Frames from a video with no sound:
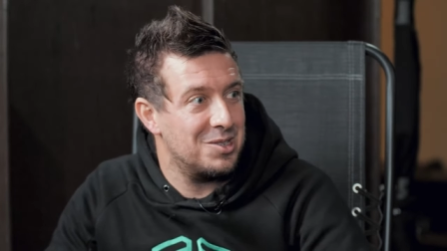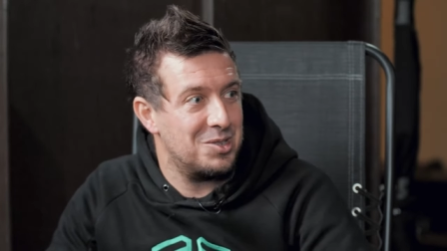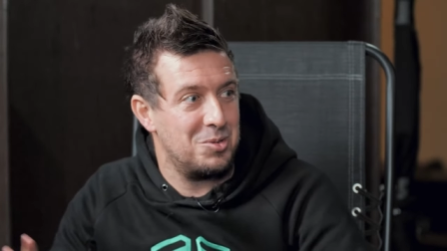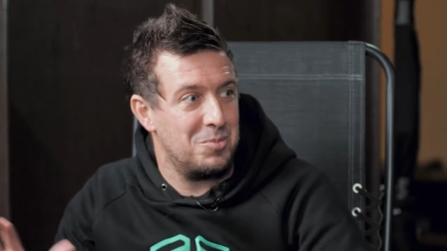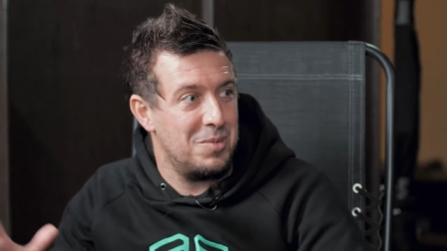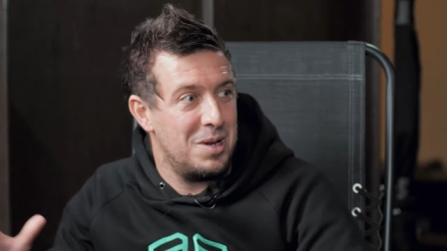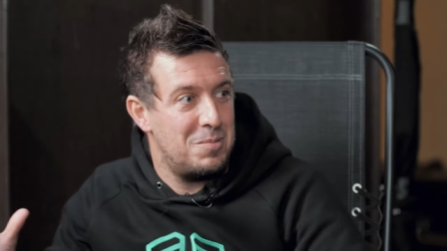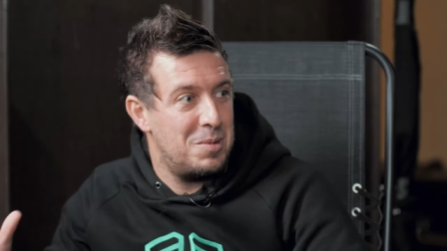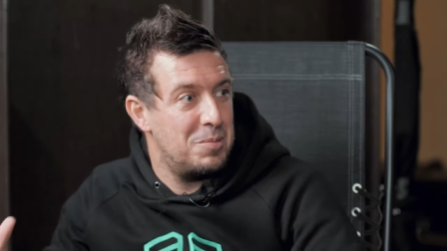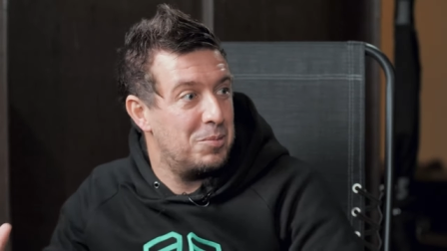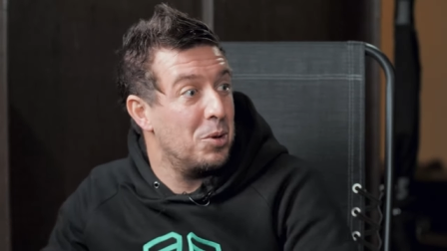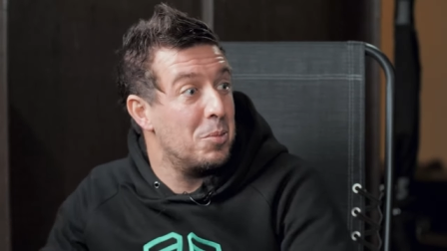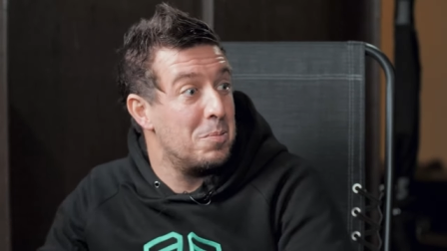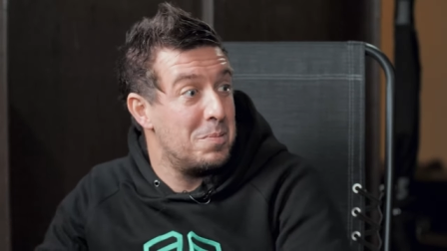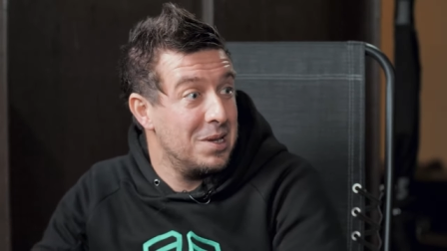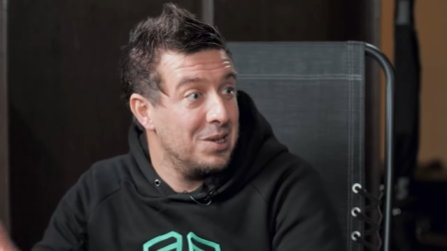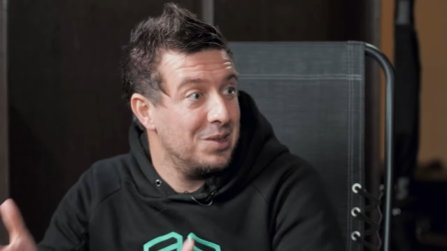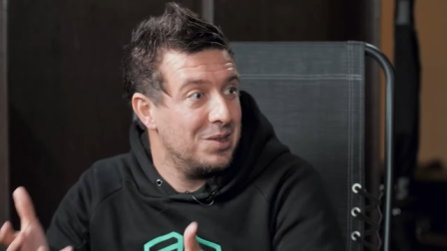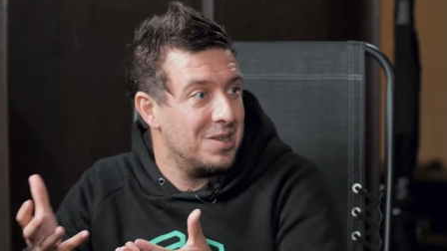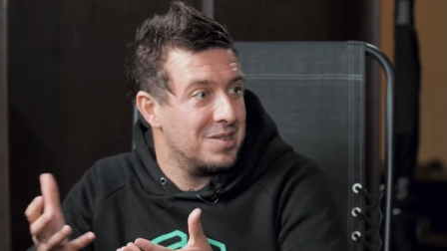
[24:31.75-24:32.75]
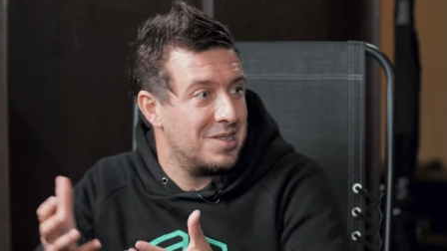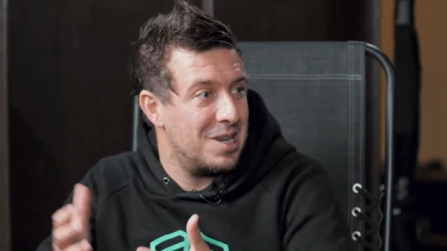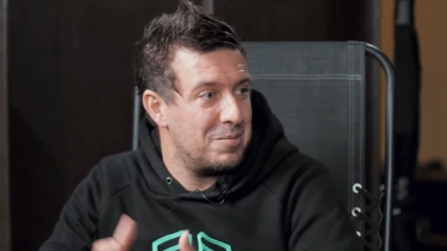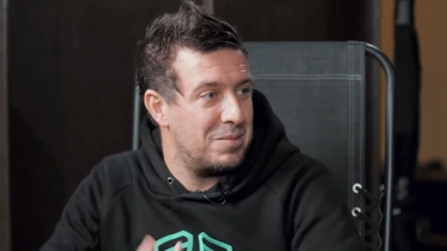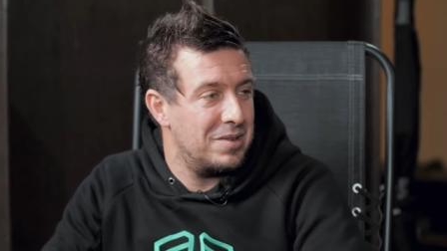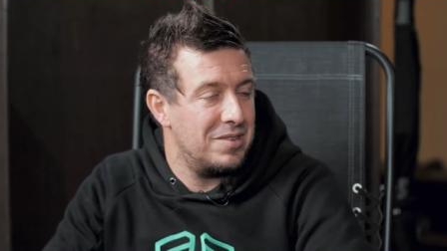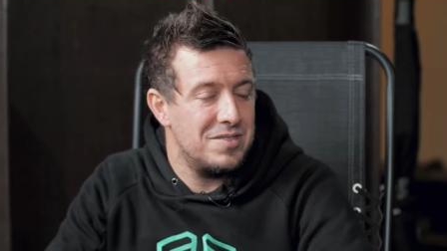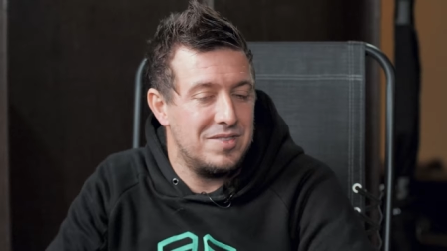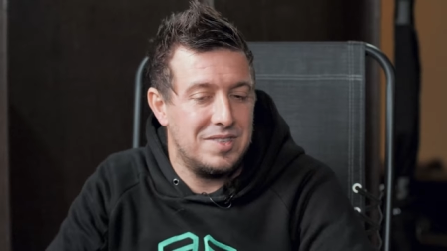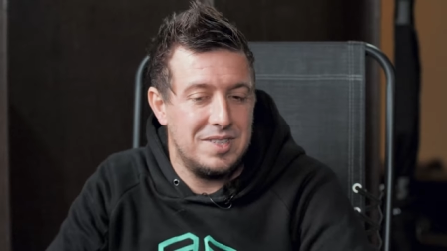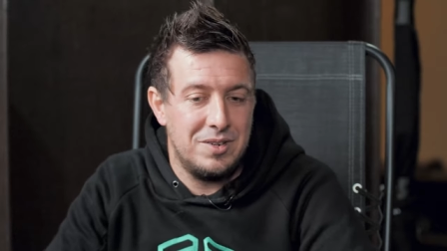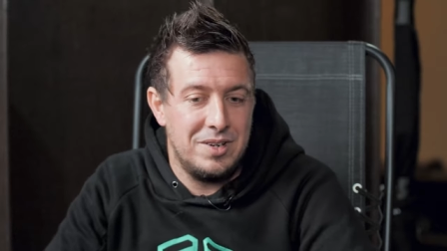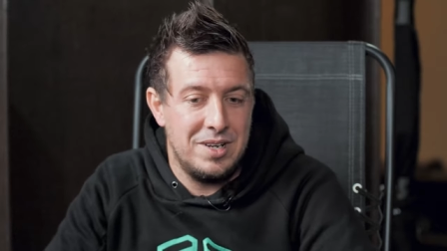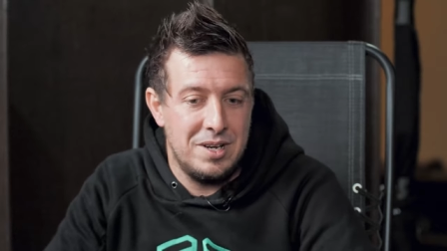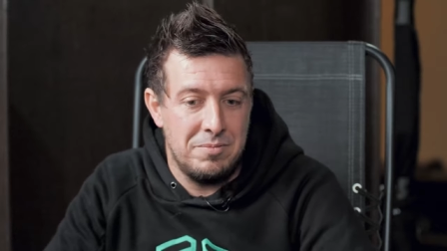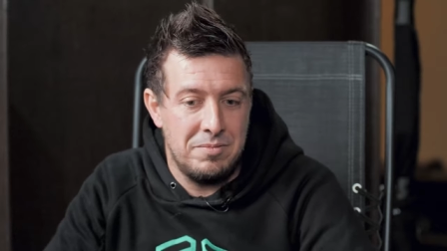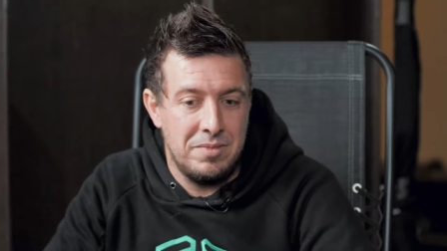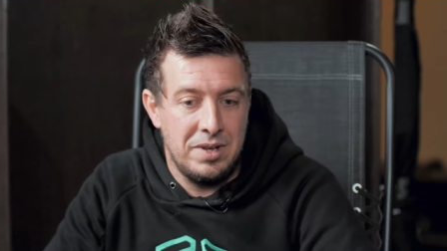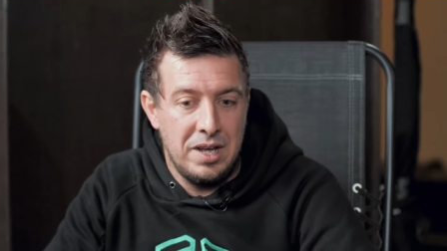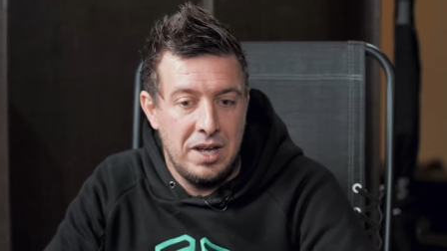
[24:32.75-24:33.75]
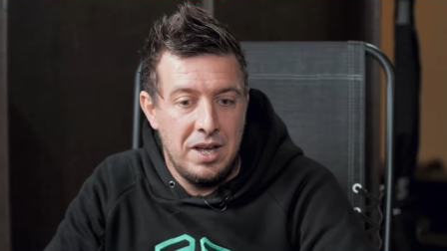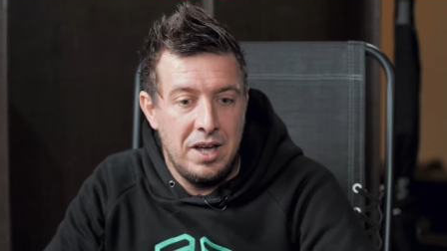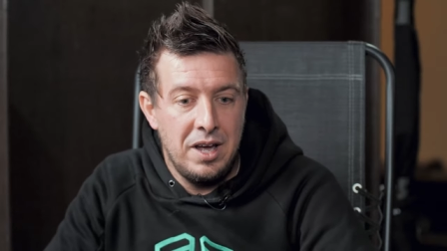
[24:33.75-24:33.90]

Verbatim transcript: So many people build on top of Ethereum.